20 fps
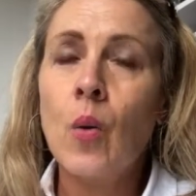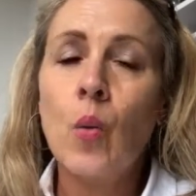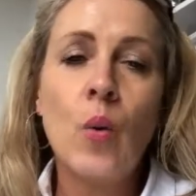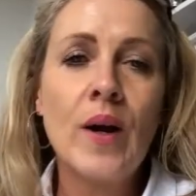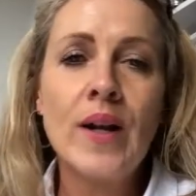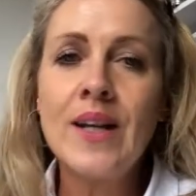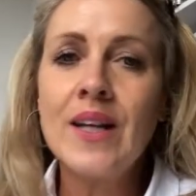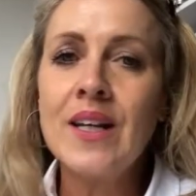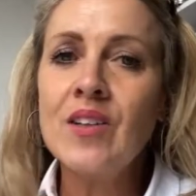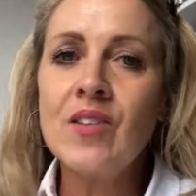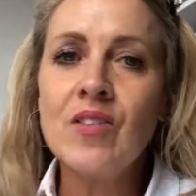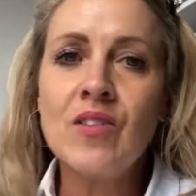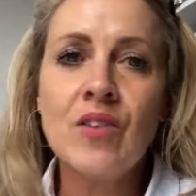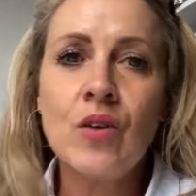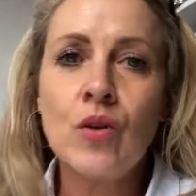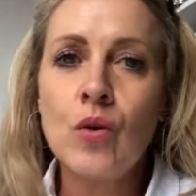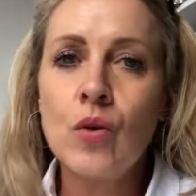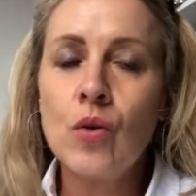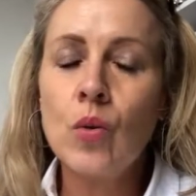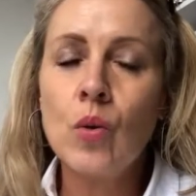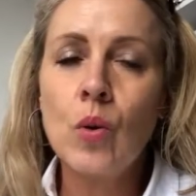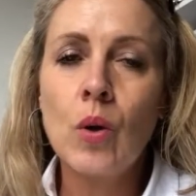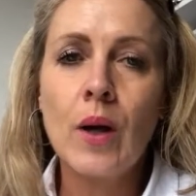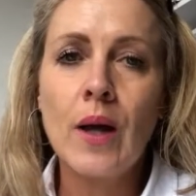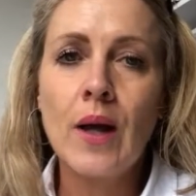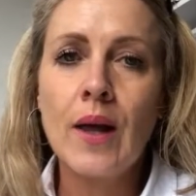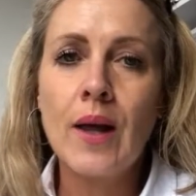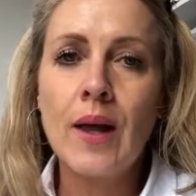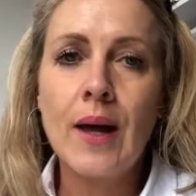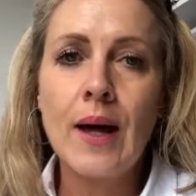went into
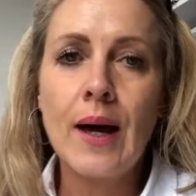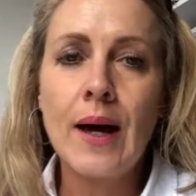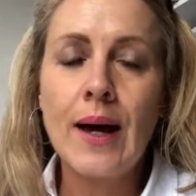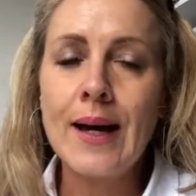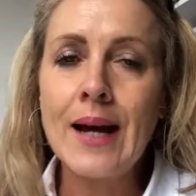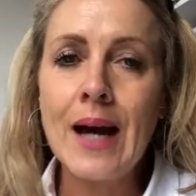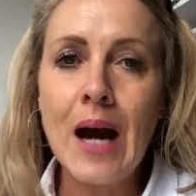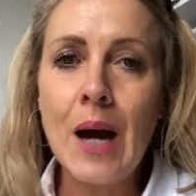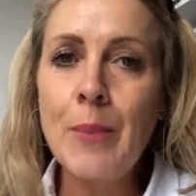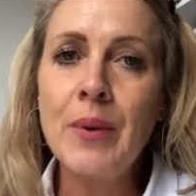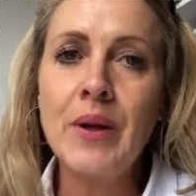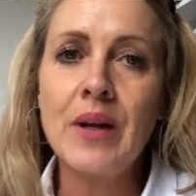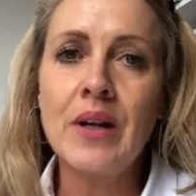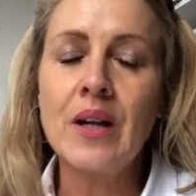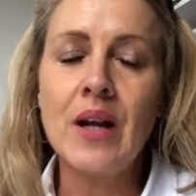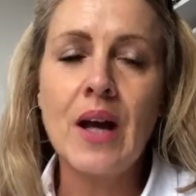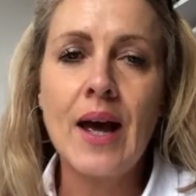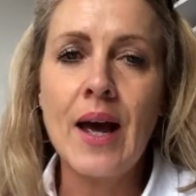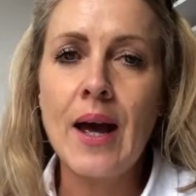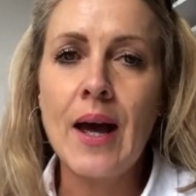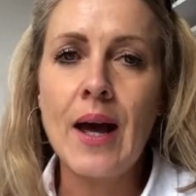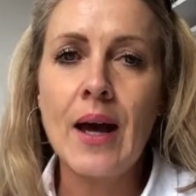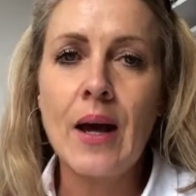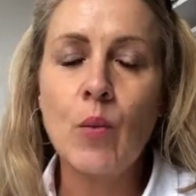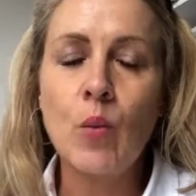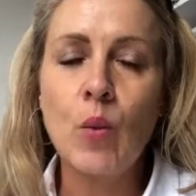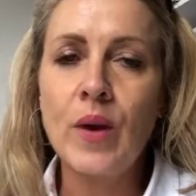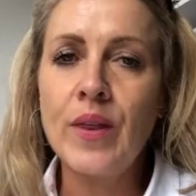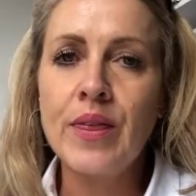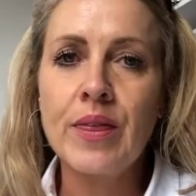a cupboard
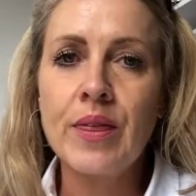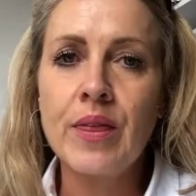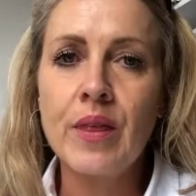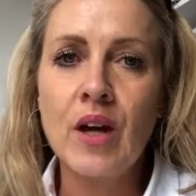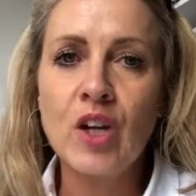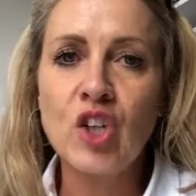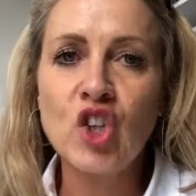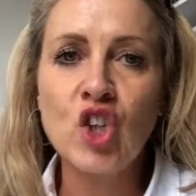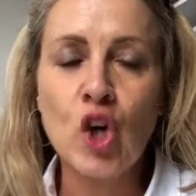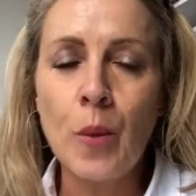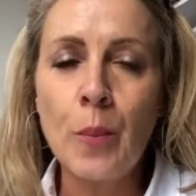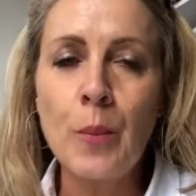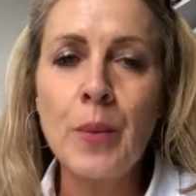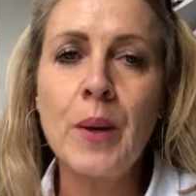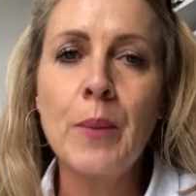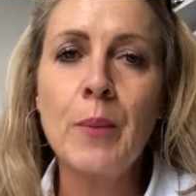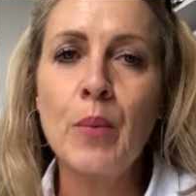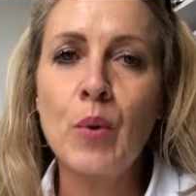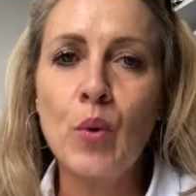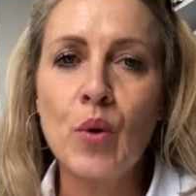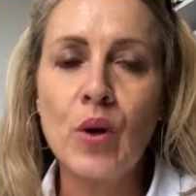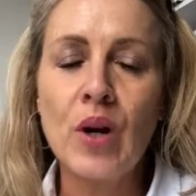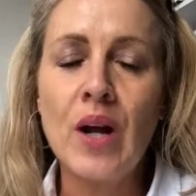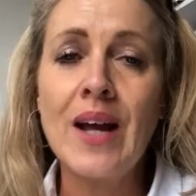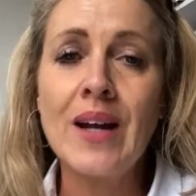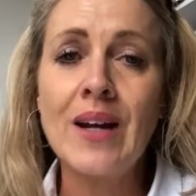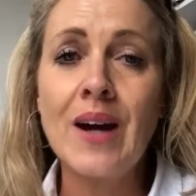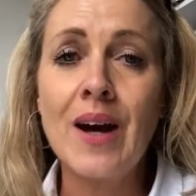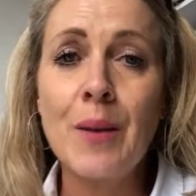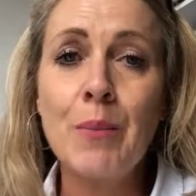with a chopping board
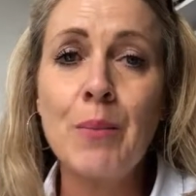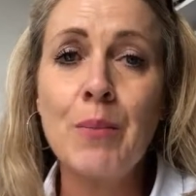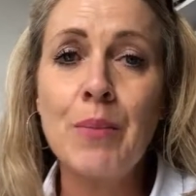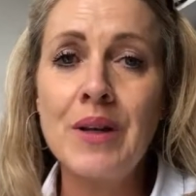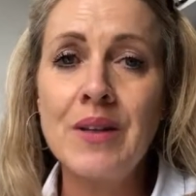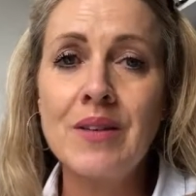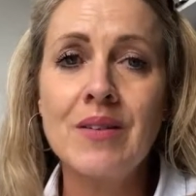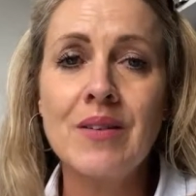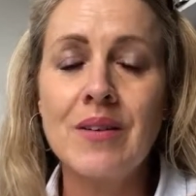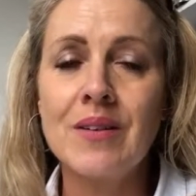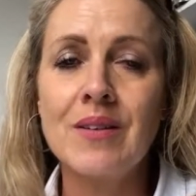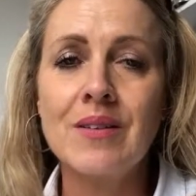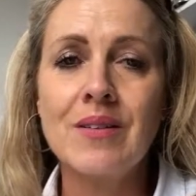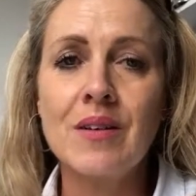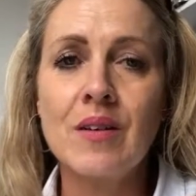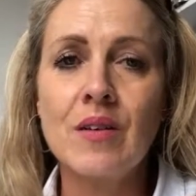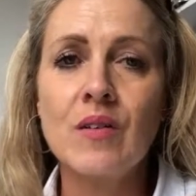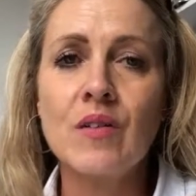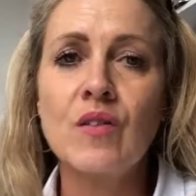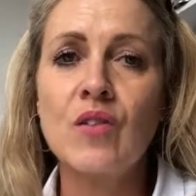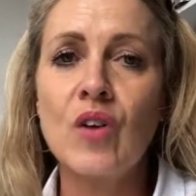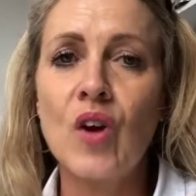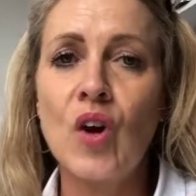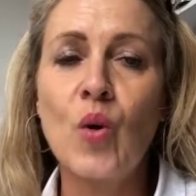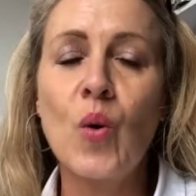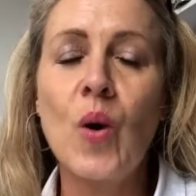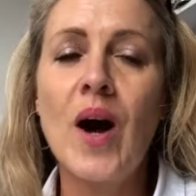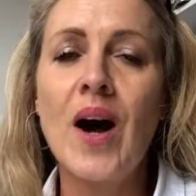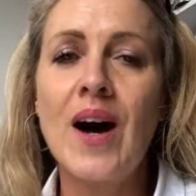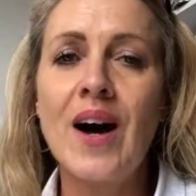and I bit it
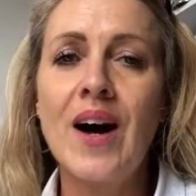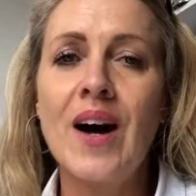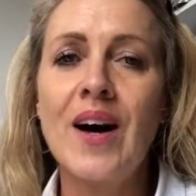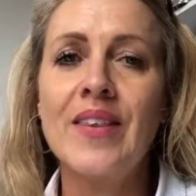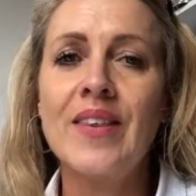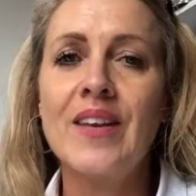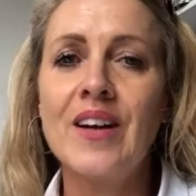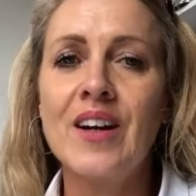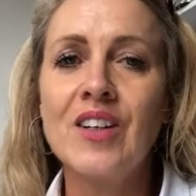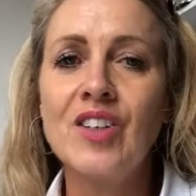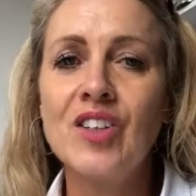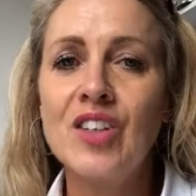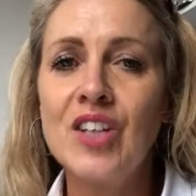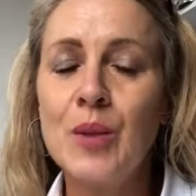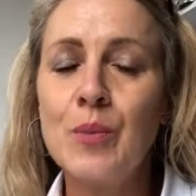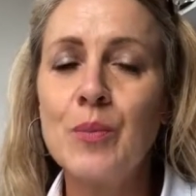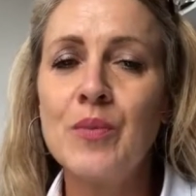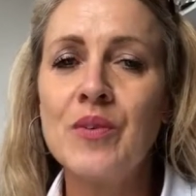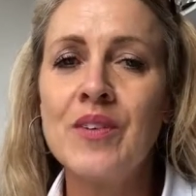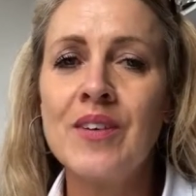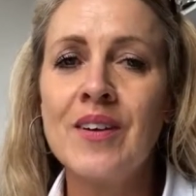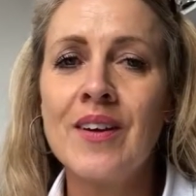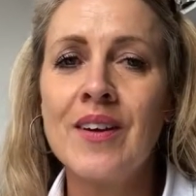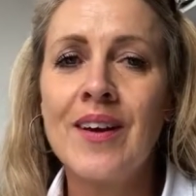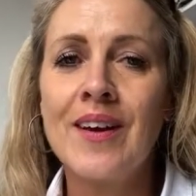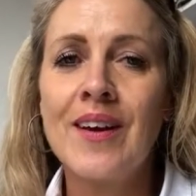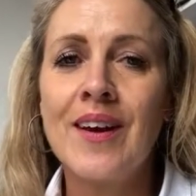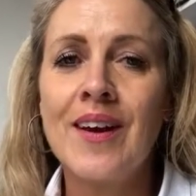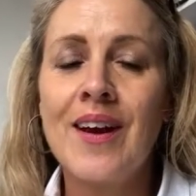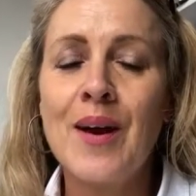so hard that I chipped
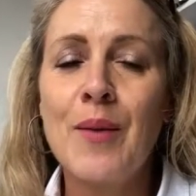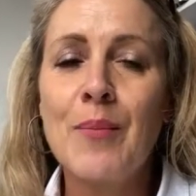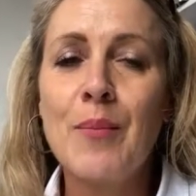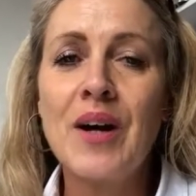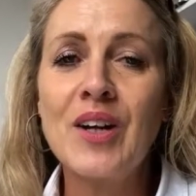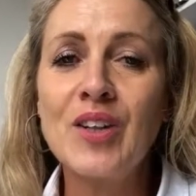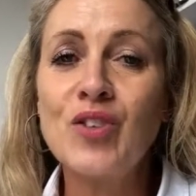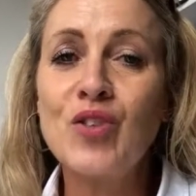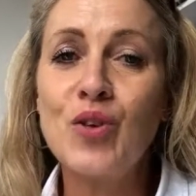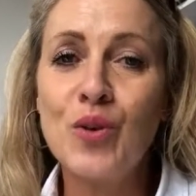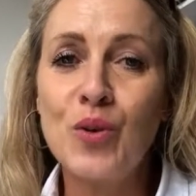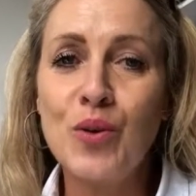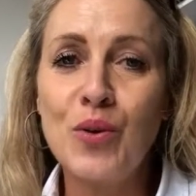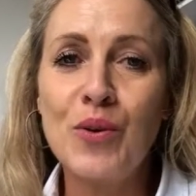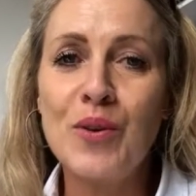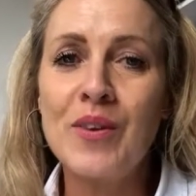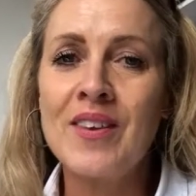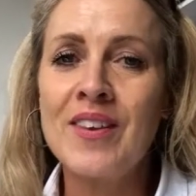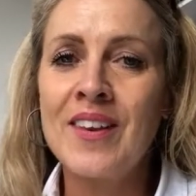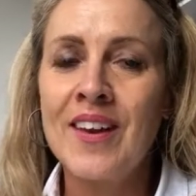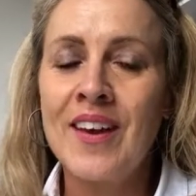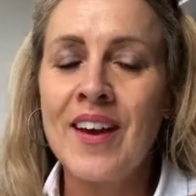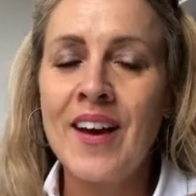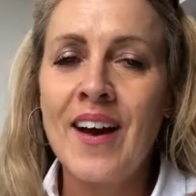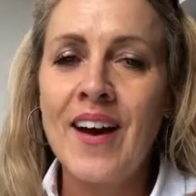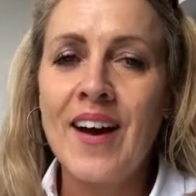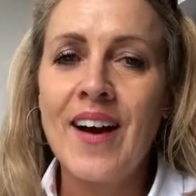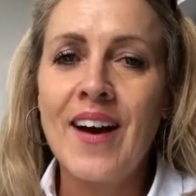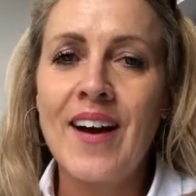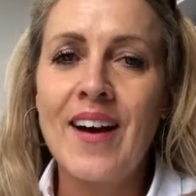my tooth.
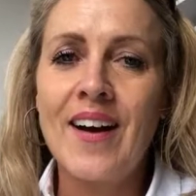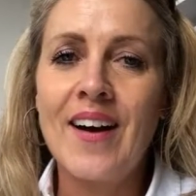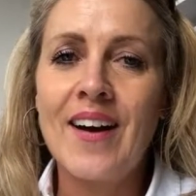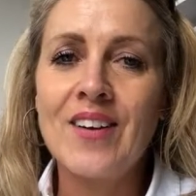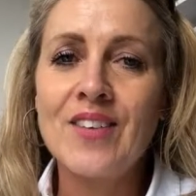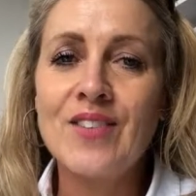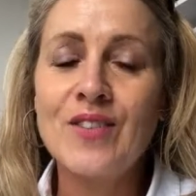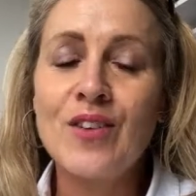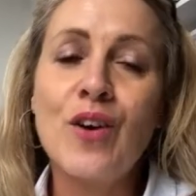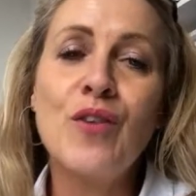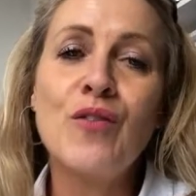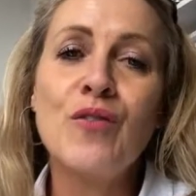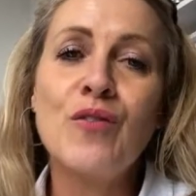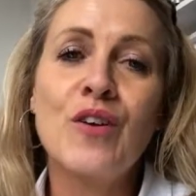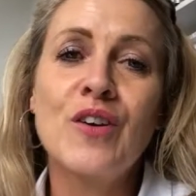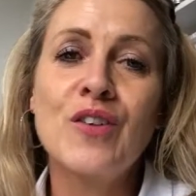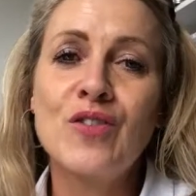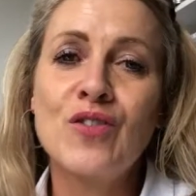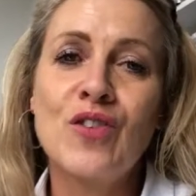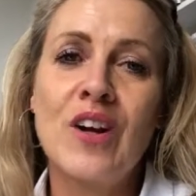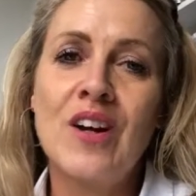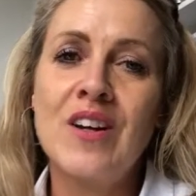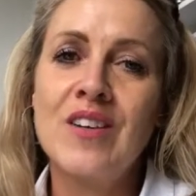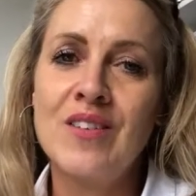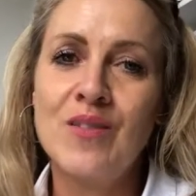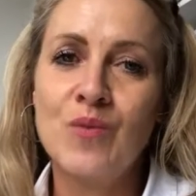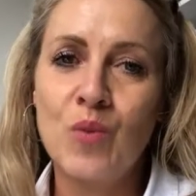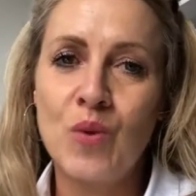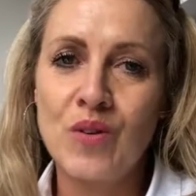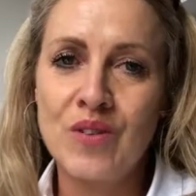So
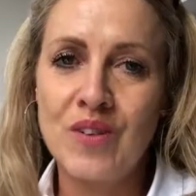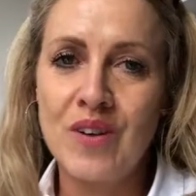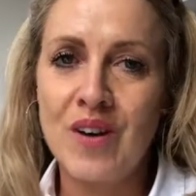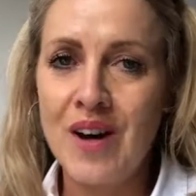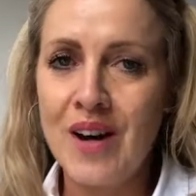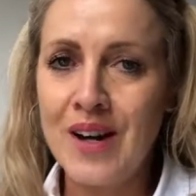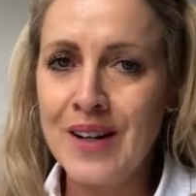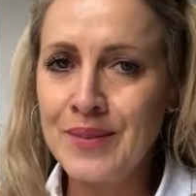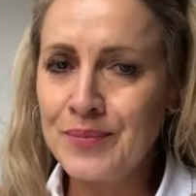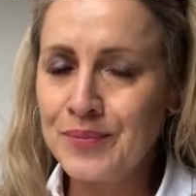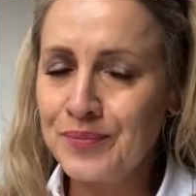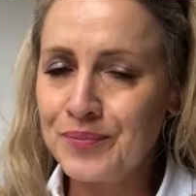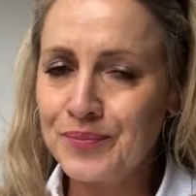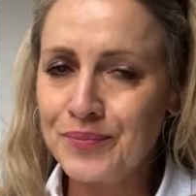frustrated was I.